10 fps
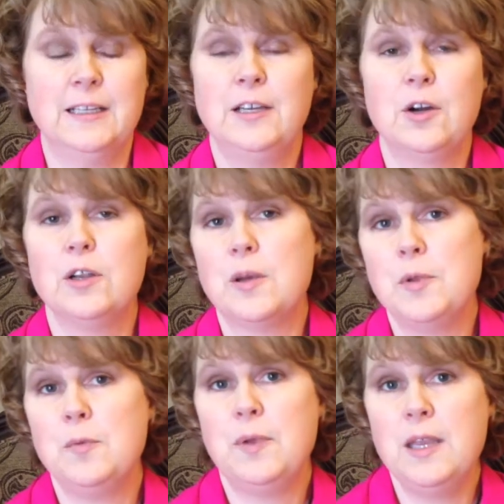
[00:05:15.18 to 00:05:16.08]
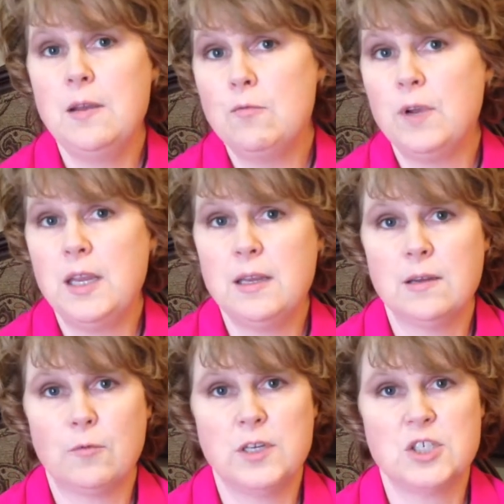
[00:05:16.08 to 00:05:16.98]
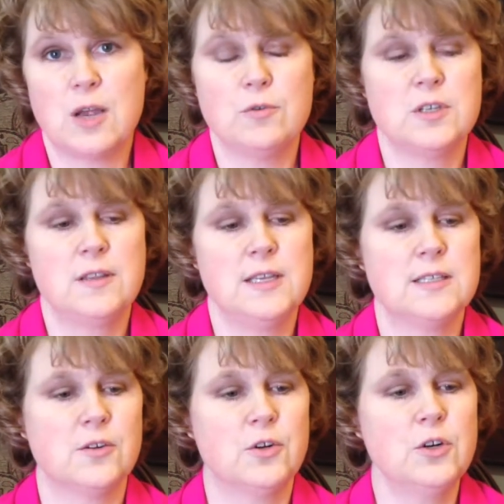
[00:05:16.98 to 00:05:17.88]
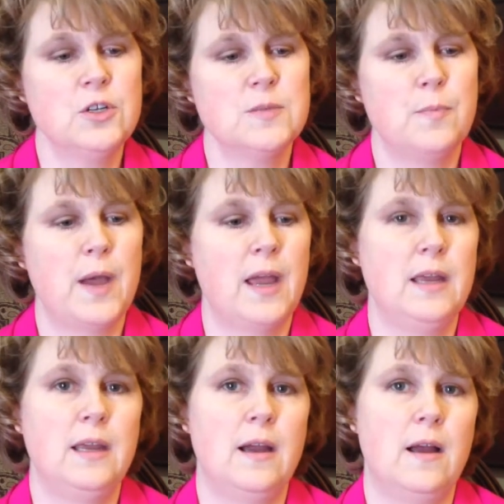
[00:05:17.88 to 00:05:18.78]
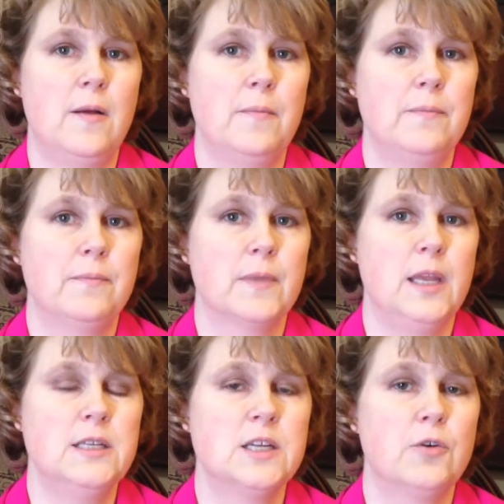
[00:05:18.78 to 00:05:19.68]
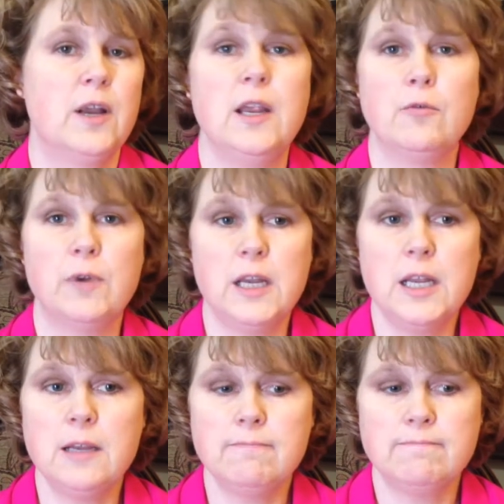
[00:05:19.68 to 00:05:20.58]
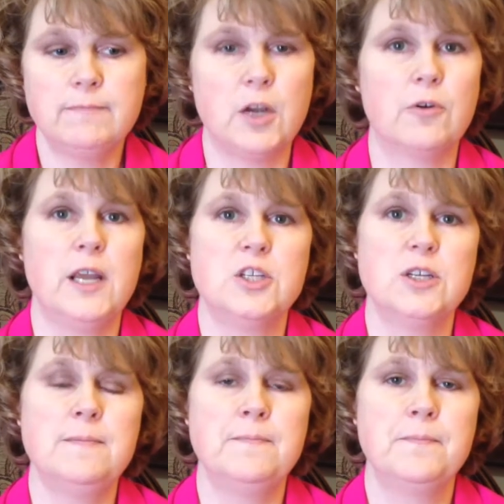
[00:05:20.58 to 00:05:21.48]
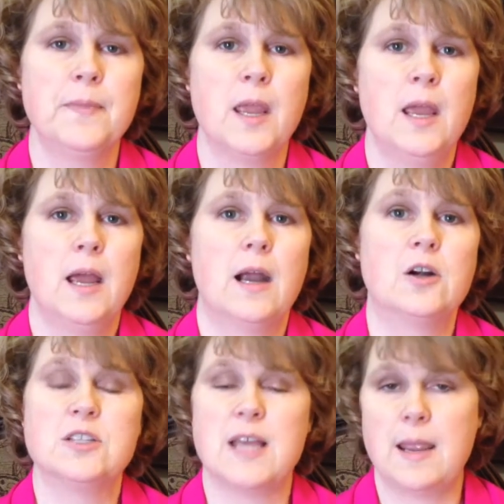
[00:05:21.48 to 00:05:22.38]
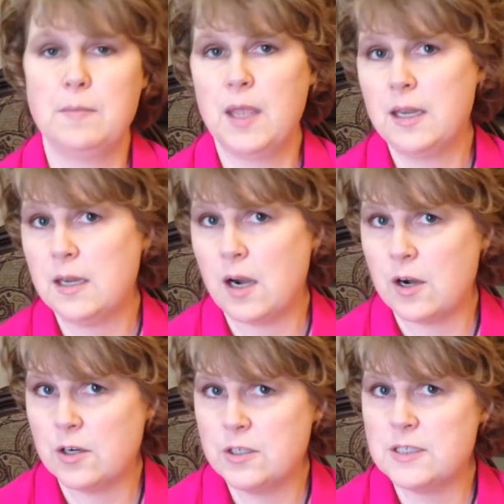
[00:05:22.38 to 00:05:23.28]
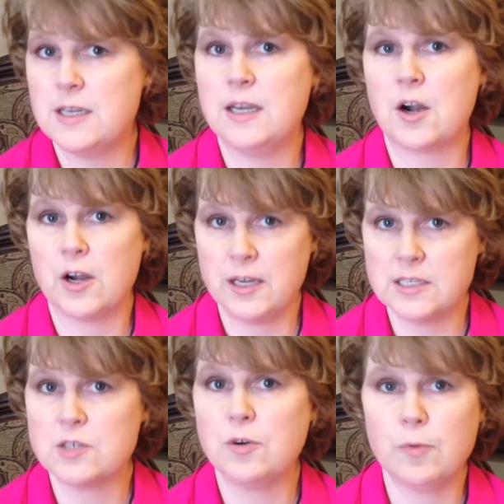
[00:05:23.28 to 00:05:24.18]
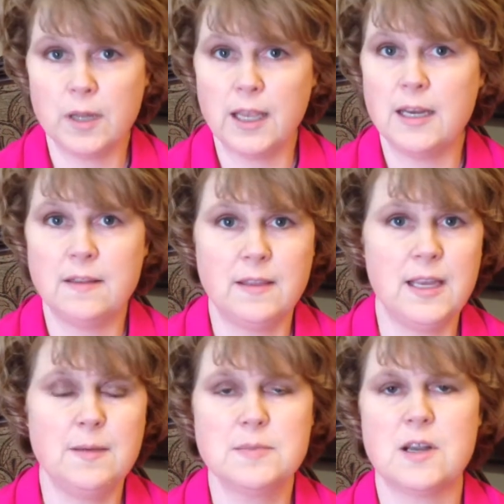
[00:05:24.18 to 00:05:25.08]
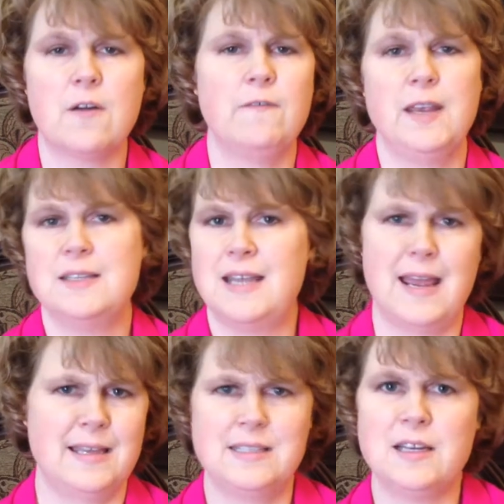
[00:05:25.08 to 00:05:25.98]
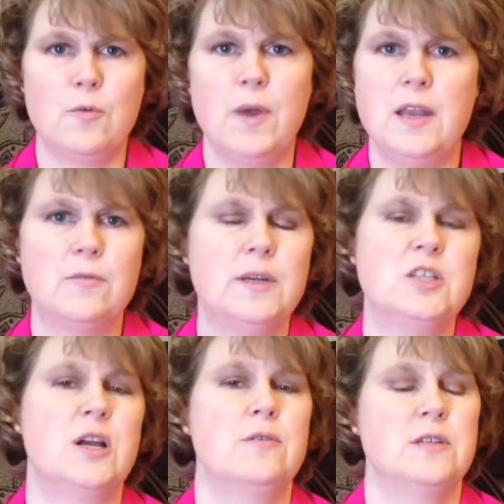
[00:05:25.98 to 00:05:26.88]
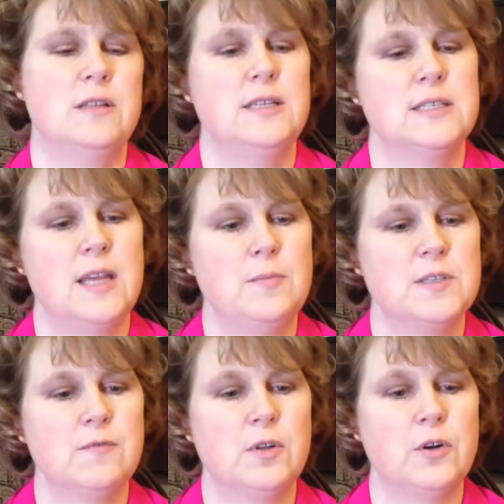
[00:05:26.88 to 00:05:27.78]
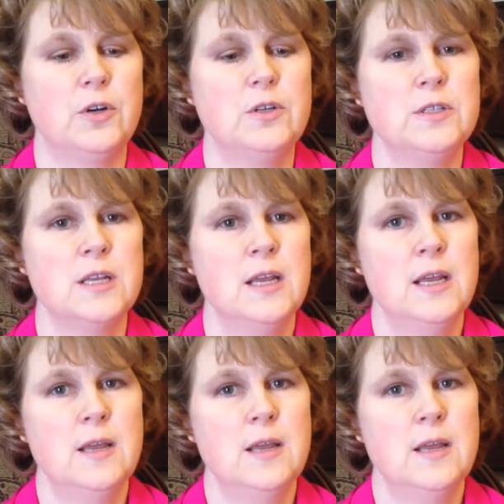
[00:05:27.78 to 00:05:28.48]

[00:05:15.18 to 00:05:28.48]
Here at WP, we reach out to these learners by integrating reading, narration. Our timeline cards in our history-related themes are a fantastic way to reach out to these types of learners